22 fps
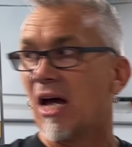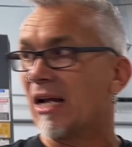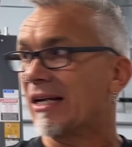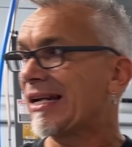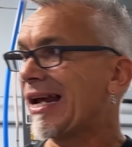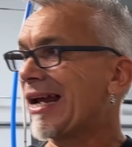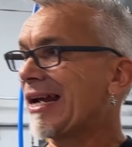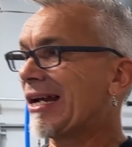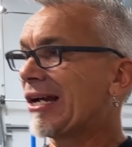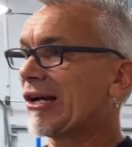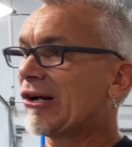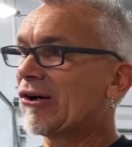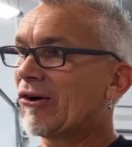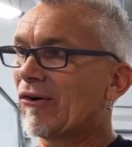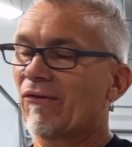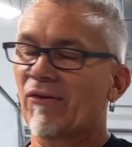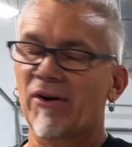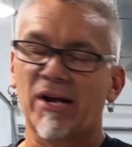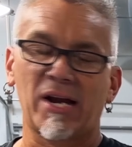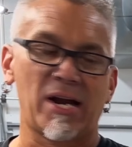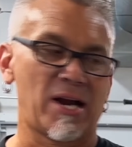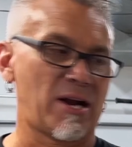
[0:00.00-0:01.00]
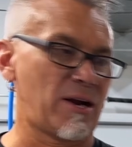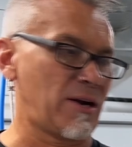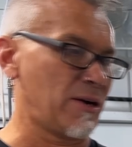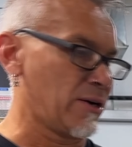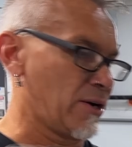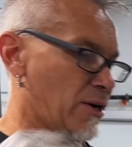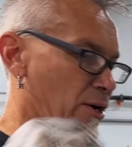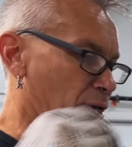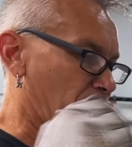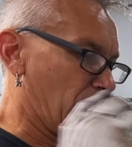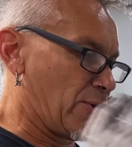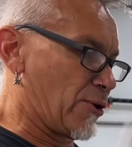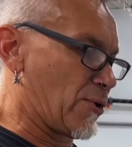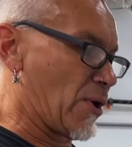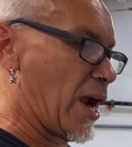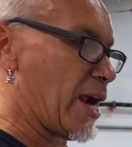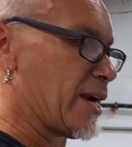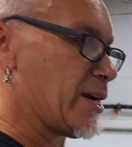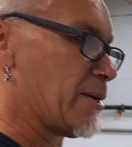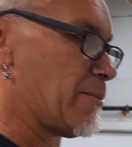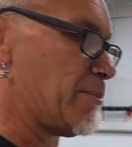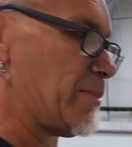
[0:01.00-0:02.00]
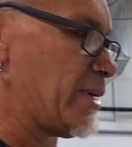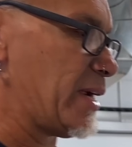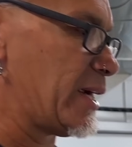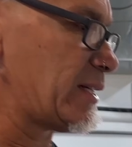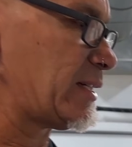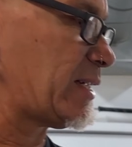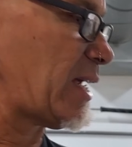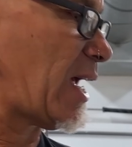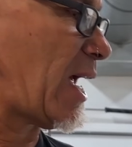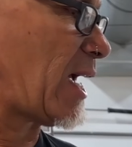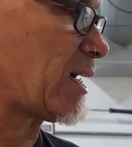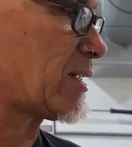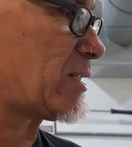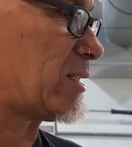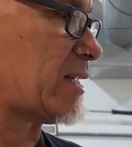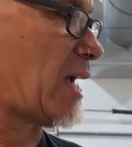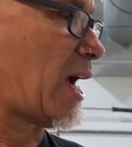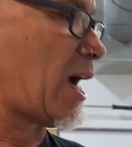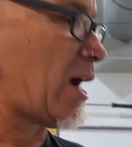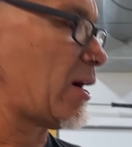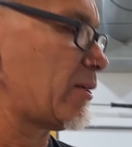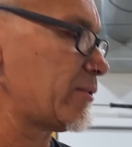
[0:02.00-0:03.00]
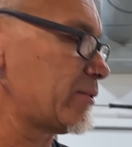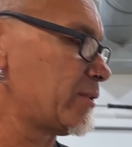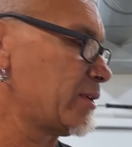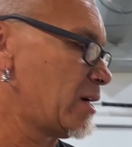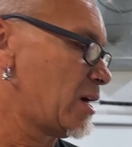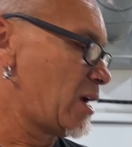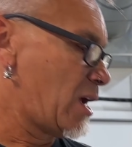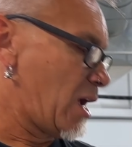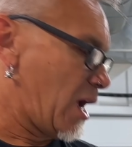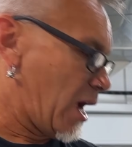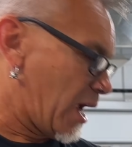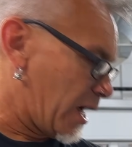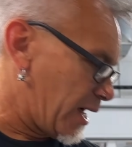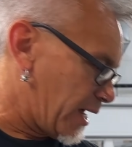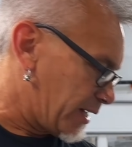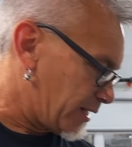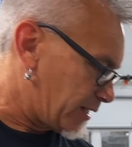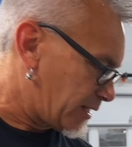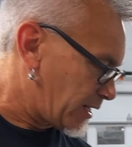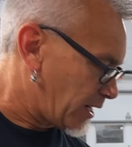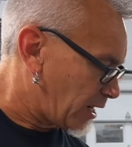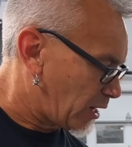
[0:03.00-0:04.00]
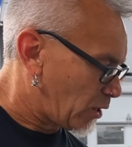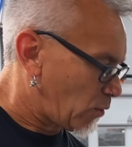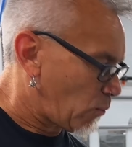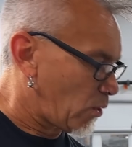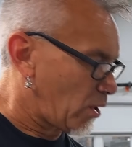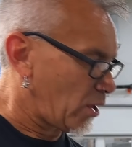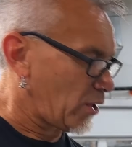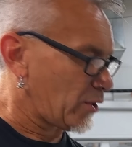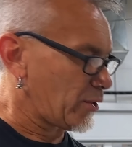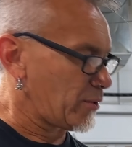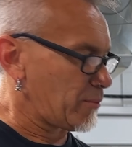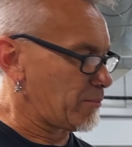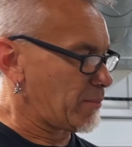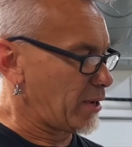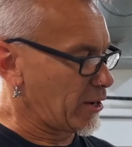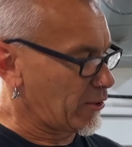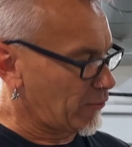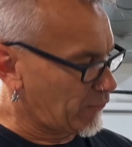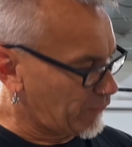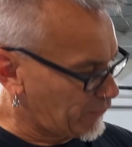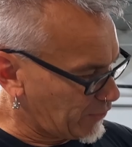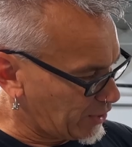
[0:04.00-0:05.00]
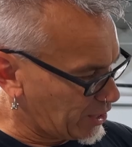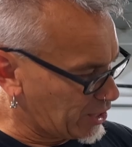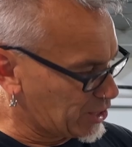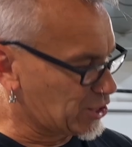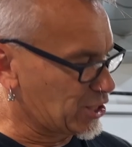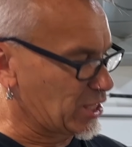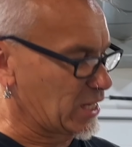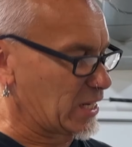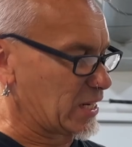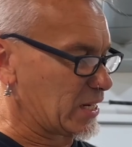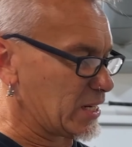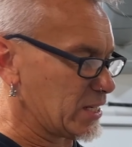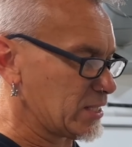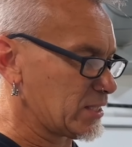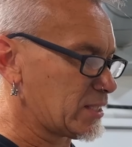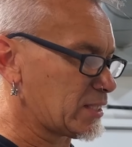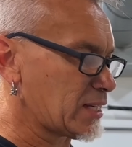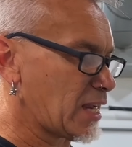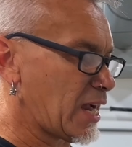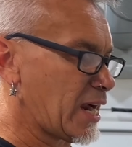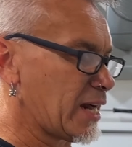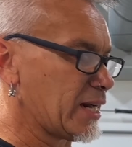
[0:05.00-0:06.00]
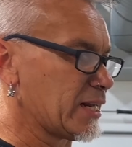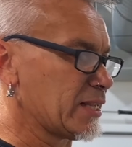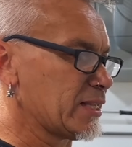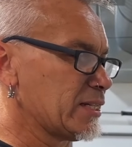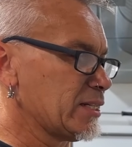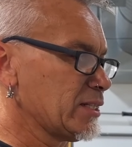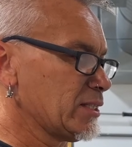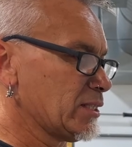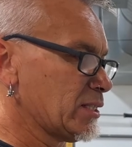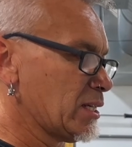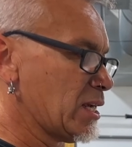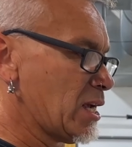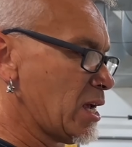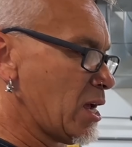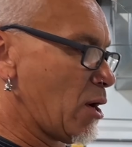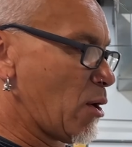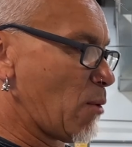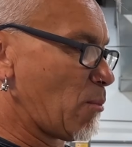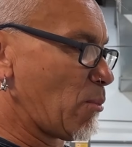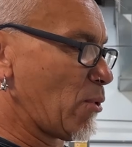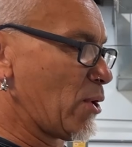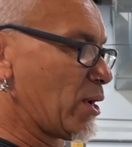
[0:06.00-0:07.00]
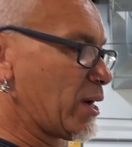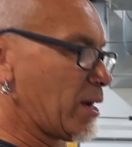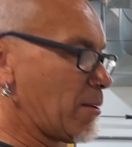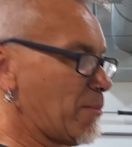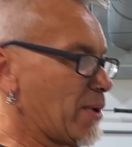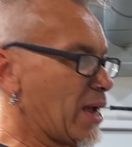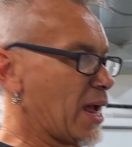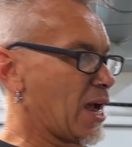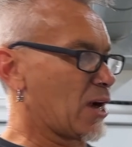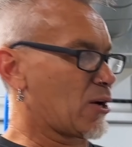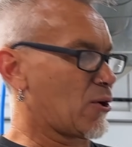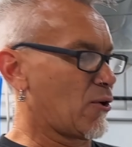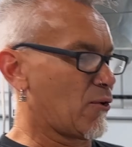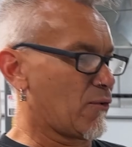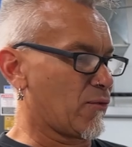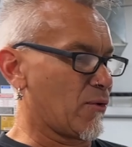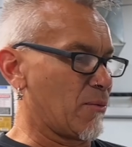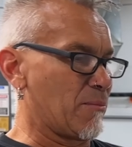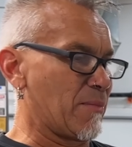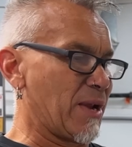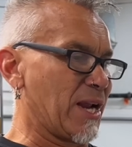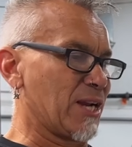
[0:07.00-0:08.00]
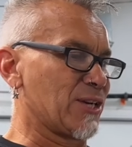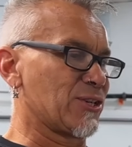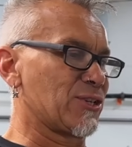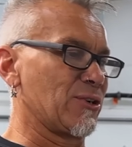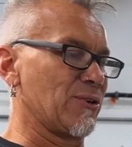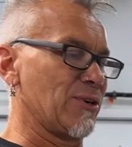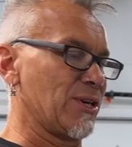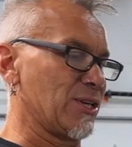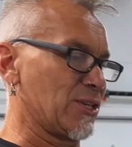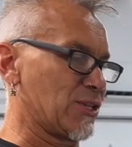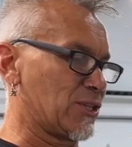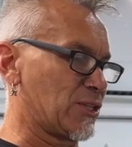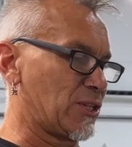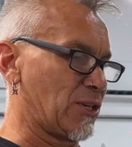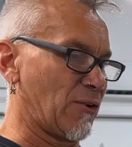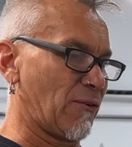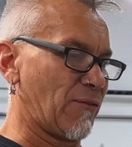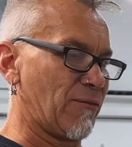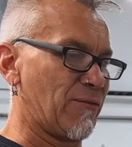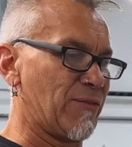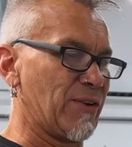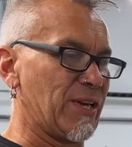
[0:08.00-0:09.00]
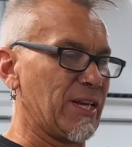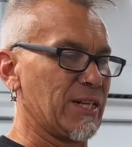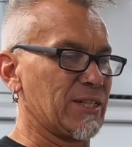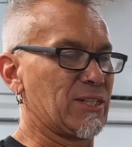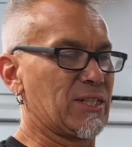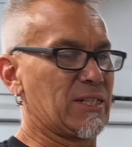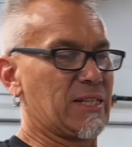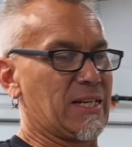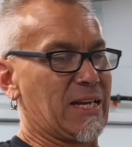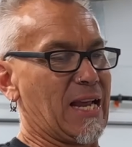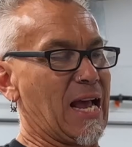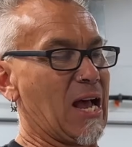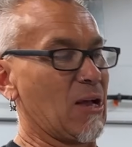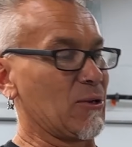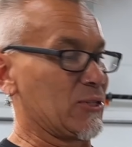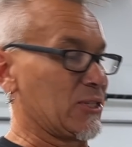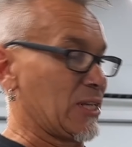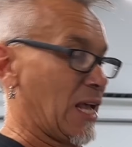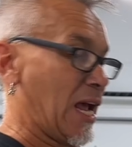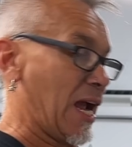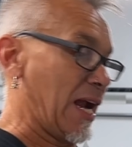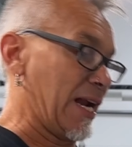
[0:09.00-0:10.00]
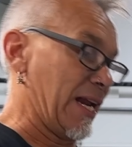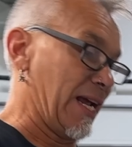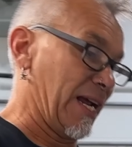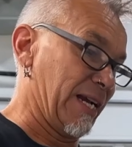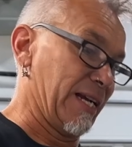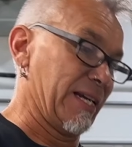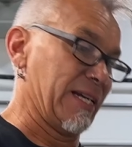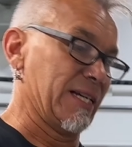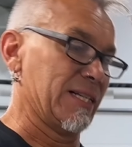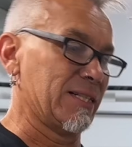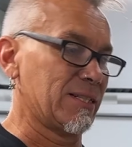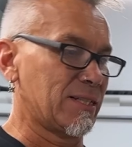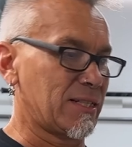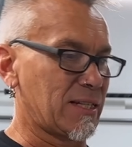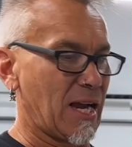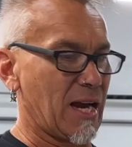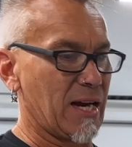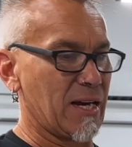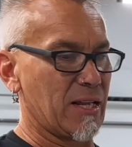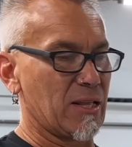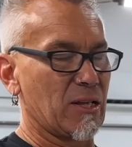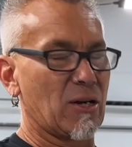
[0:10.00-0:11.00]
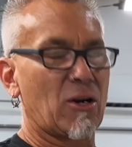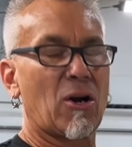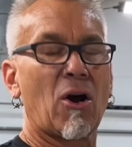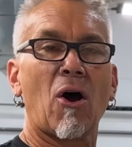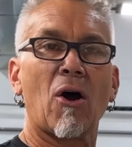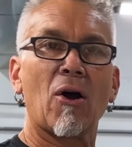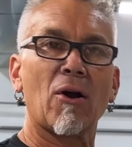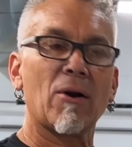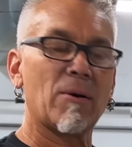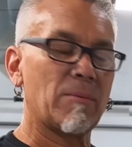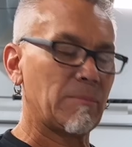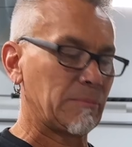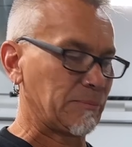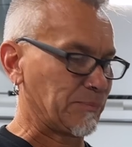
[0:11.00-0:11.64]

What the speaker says: Take it over there, grind the MIG tacks down, and then TIG weld and metal finish the inside of this. Bring it back over, make sure it still fits the outside and the inside of the car.